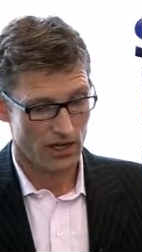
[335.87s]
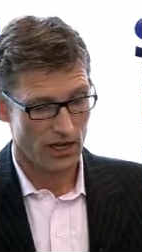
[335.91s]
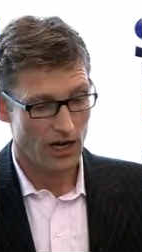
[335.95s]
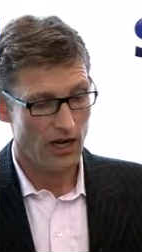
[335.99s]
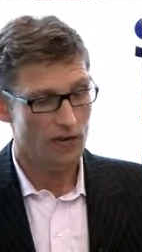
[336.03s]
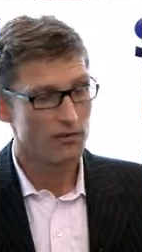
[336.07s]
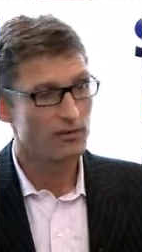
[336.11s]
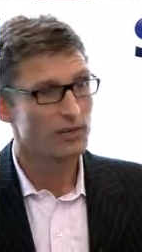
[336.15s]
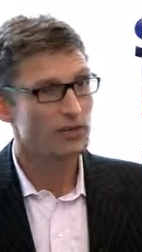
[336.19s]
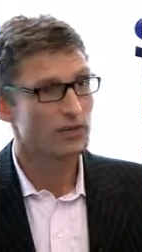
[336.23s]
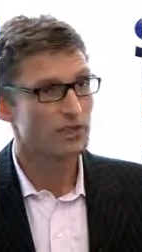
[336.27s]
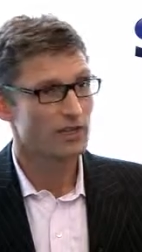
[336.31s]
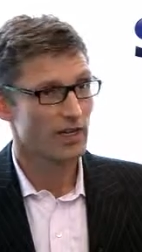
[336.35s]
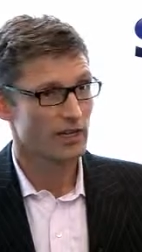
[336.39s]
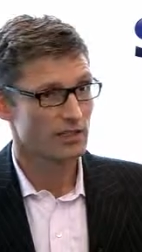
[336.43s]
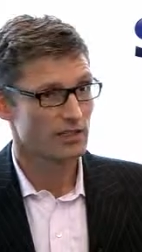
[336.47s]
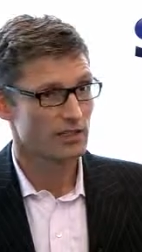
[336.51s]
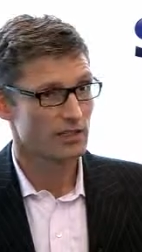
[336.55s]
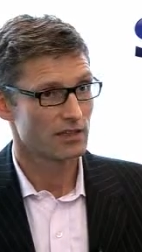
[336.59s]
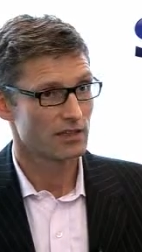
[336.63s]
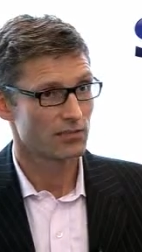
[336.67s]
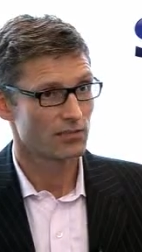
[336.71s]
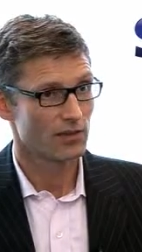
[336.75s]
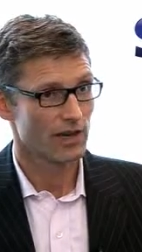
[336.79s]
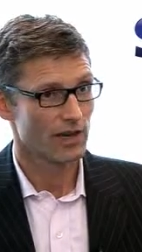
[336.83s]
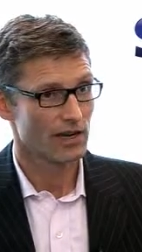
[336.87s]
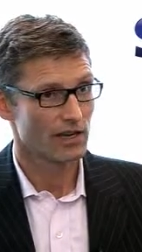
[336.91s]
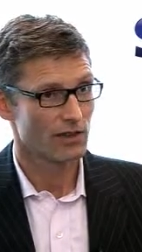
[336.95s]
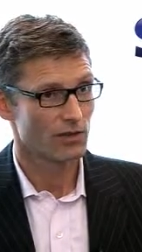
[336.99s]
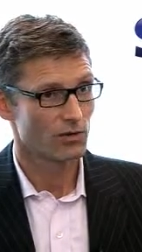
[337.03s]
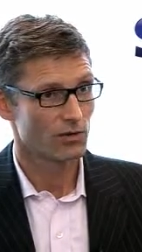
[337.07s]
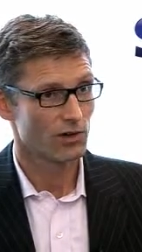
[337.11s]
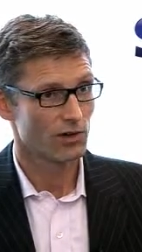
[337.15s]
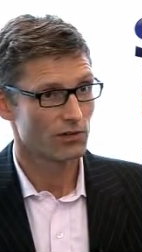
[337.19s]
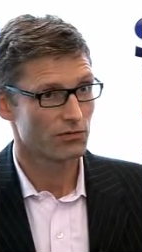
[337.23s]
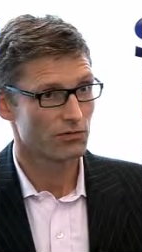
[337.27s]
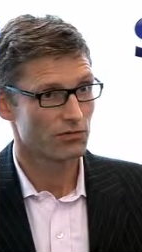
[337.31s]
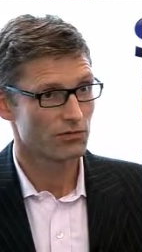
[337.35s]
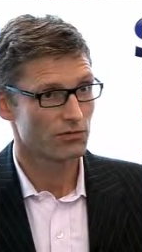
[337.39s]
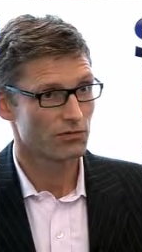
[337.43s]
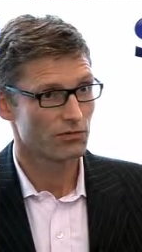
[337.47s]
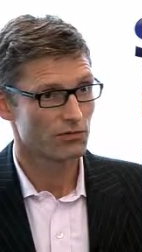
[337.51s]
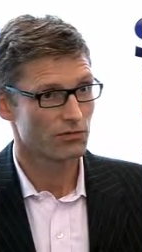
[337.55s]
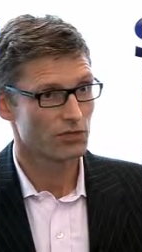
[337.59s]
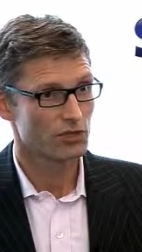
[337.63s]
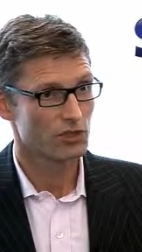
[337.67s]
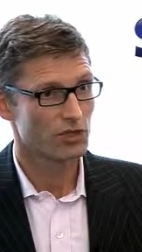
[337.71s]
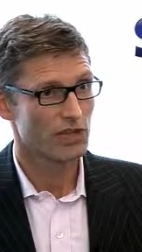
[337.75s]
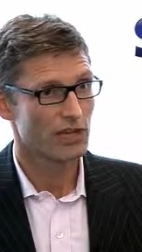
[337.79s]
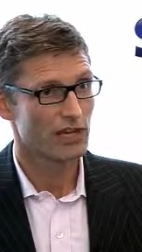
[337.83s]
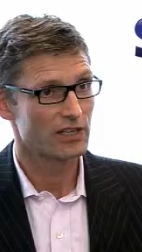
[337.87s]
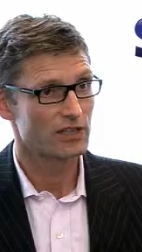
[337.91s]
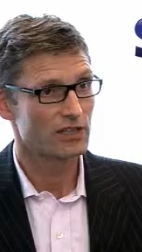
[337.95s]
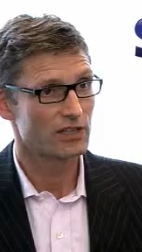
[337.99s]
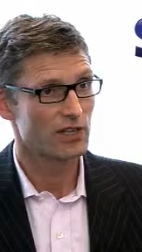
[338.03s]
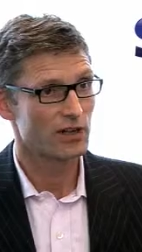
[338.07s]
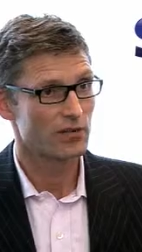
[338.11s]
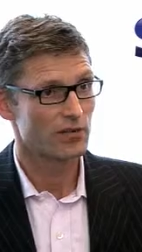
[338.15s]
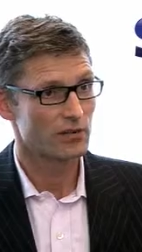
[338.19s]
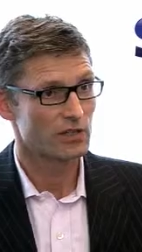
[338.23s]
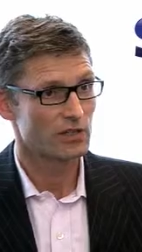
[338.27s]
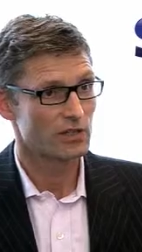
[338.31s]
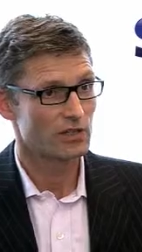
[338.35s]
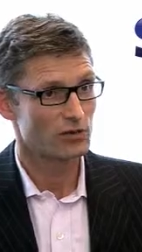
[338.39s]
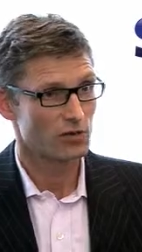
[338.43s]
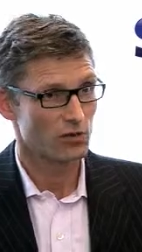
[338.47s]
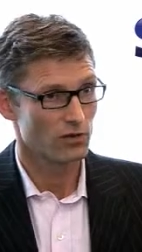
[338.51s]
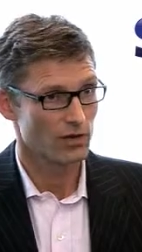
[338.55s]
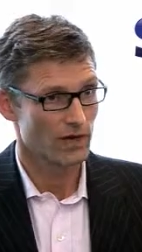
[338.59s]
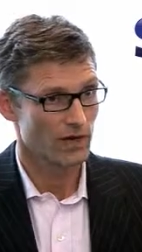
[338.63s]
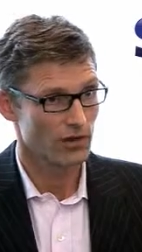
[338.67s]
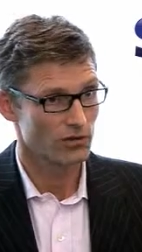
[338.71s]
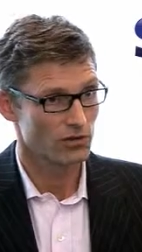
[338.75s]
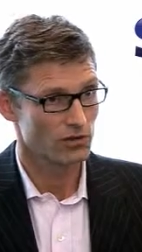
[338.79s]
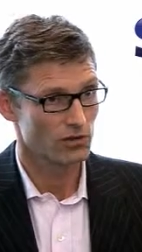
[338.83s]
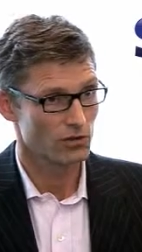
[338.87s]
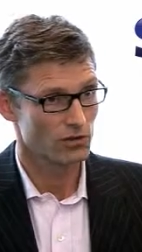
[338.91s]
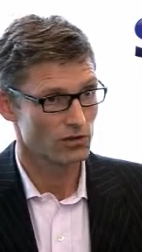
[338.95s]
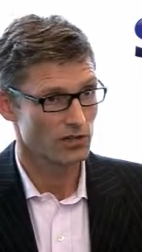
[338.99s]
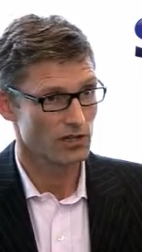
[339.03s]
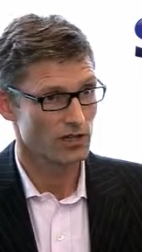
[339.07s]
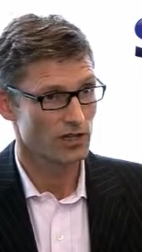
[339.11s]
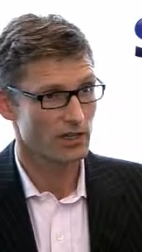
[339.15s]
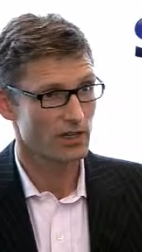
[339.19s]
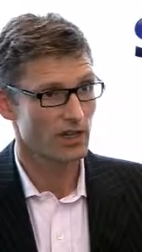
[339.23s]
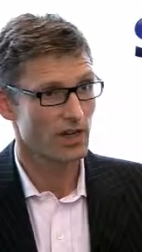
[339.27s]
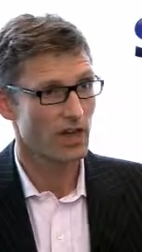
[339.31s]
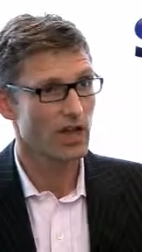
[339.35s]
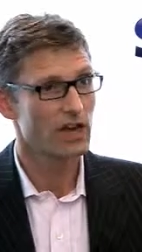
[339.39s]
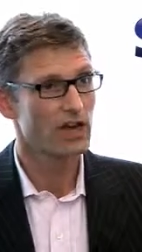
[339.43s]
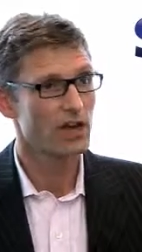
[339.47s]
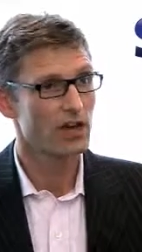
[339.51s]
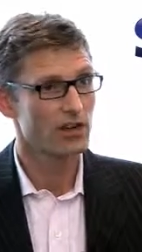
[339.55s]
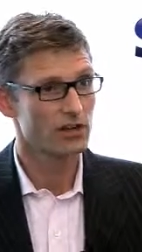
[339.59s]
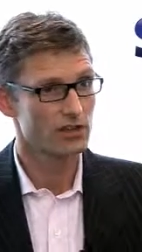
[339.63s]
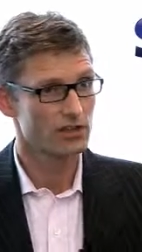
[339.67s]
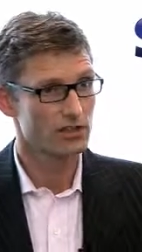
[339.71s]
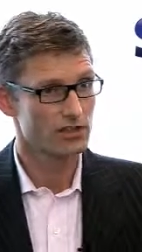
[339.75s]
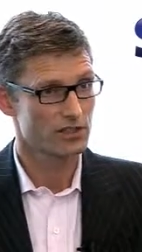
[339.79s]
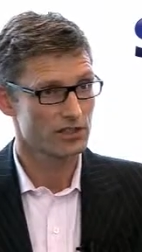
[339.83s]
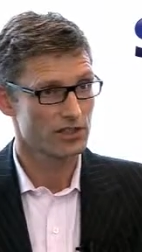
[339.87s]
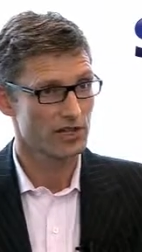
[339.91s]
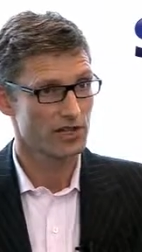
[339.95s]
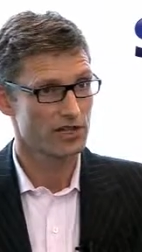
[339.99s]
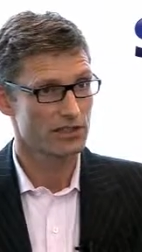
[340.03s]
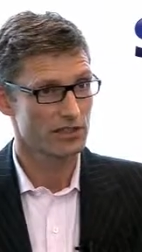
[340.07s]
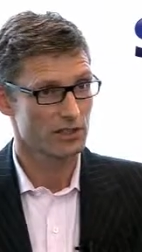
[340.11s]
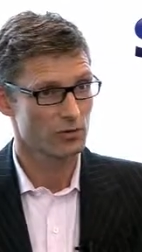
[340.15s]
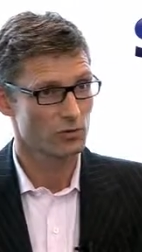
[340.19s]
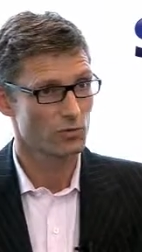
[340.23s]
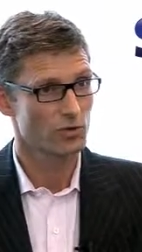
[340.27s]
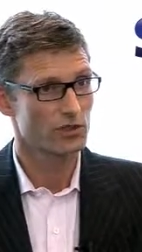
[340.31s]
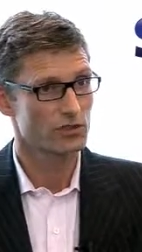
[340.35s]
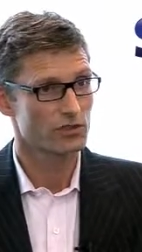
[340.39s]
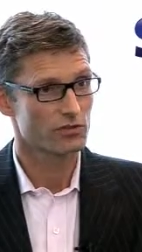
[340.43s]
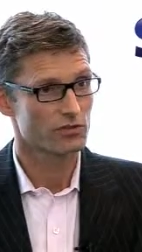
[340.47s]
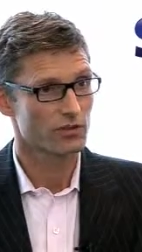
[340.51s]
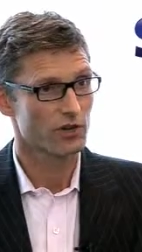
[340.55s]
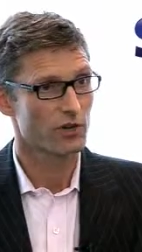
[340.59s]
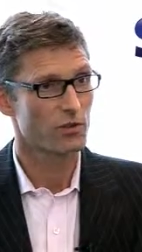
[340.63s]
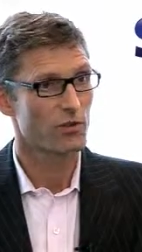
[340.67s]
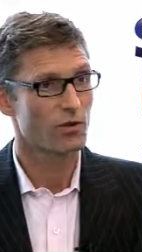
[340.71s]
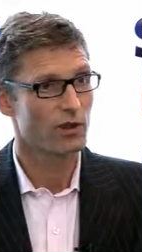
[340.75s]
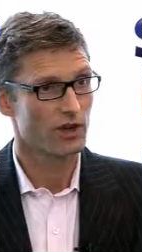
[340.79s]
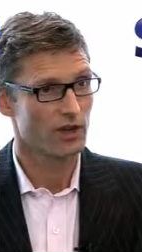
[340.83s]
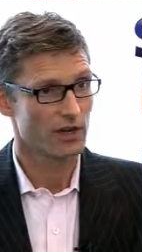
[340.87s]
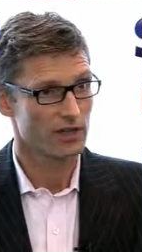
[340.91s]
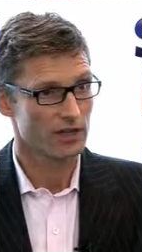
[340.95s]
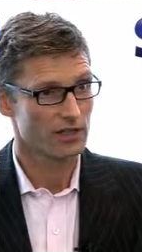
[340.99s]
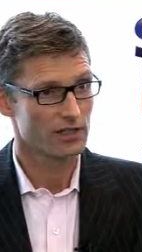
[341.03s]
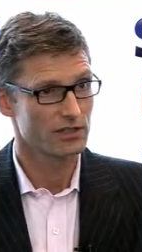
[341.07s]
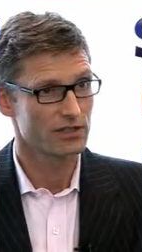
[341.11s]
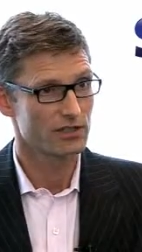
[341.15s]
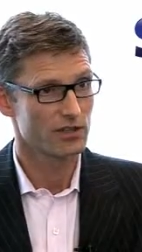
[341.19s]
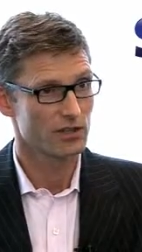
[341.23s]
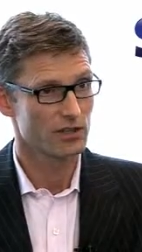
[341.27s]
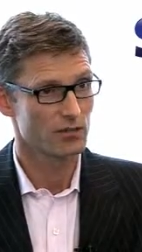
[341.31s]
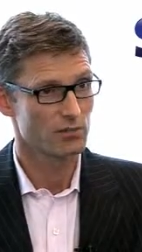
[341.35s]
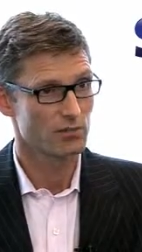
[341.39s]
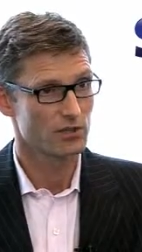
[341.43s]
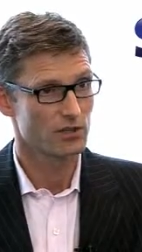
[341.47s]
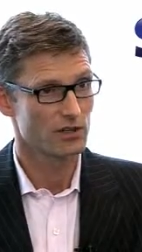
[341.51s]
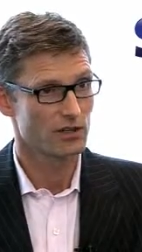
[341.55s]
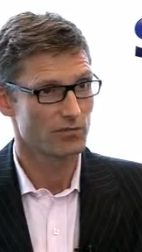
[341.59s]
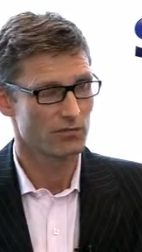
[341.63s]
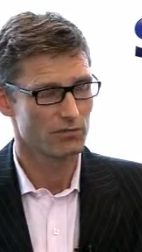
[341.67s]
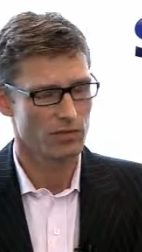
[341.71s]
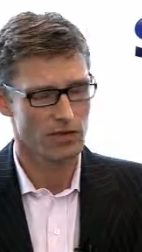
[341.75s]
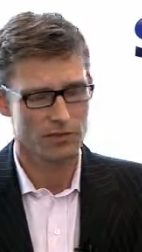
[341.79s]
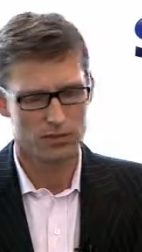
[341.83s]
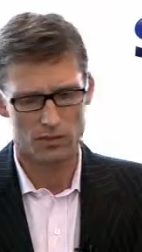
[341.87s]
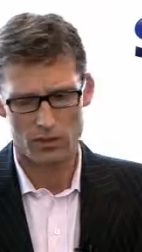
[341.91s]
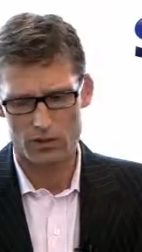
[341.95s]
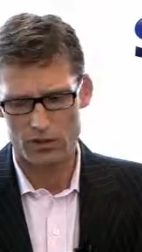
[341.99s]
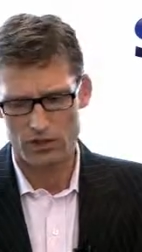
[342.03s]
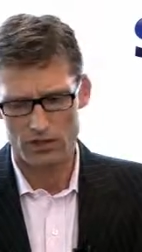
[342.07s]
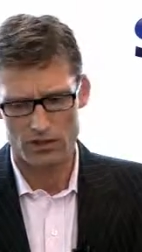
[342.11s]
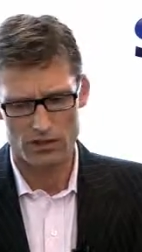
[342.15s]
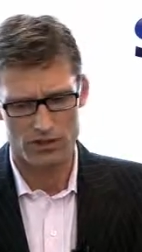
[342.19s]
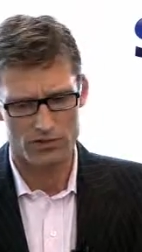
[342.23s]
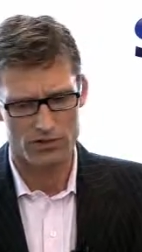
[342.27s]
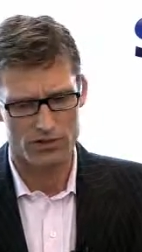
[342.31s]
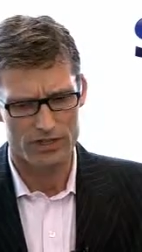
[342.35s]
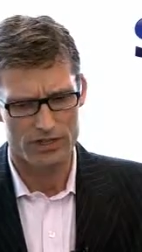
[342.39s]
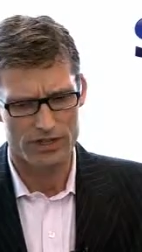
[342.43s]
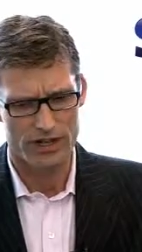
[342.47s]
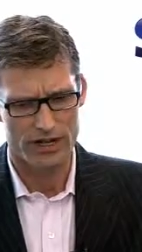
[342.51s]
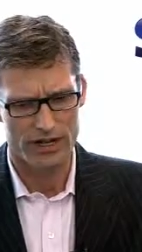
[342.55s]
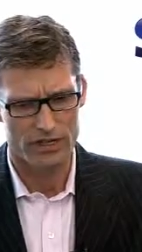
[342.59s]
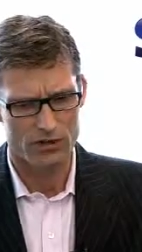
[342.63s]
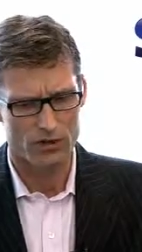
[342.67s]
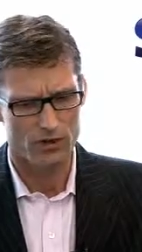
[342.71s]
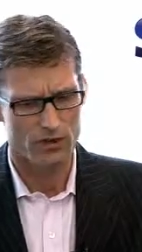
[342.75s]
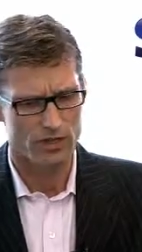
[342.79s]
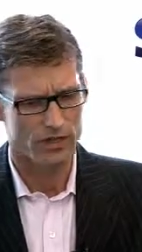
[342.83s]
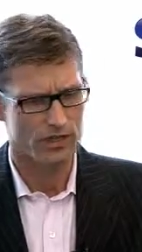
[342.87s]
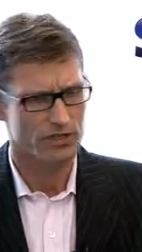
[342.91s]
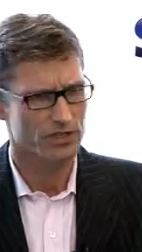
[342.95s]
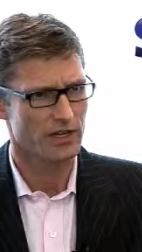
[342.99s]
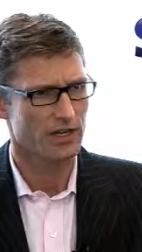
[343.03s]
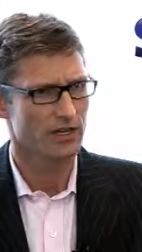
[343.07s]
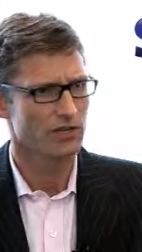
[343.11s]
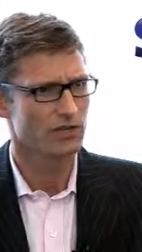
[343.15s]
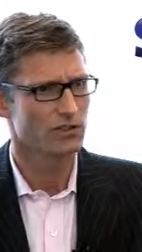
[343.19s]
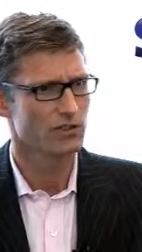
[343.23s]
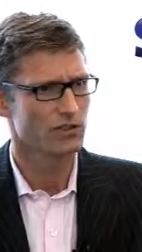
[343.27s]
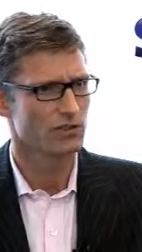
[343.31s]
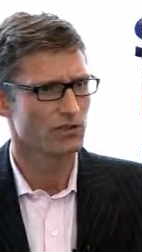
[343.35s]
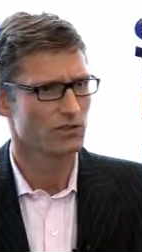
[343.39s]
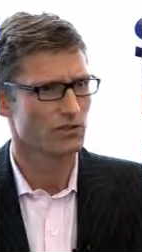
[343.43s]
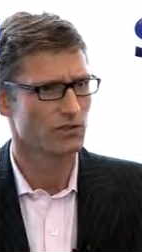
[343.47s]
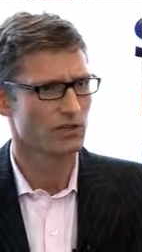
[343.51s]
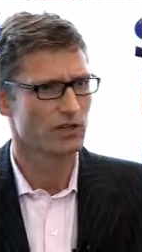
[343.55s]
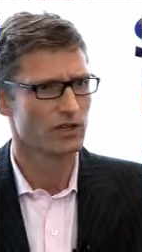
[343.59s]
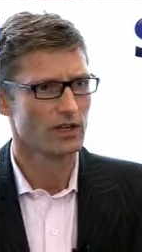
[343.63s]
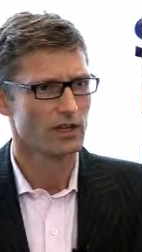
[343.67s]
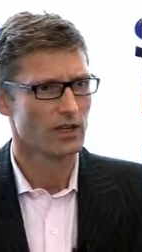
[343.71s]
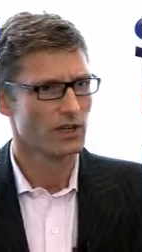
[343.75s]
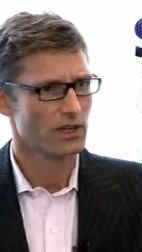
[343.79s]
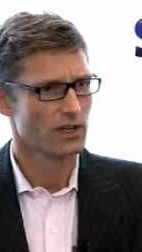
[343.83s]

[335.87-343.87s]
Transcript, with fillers: overstating the value of shared services or outsourcing and understating what's required in terms of, people call it the retained organisation or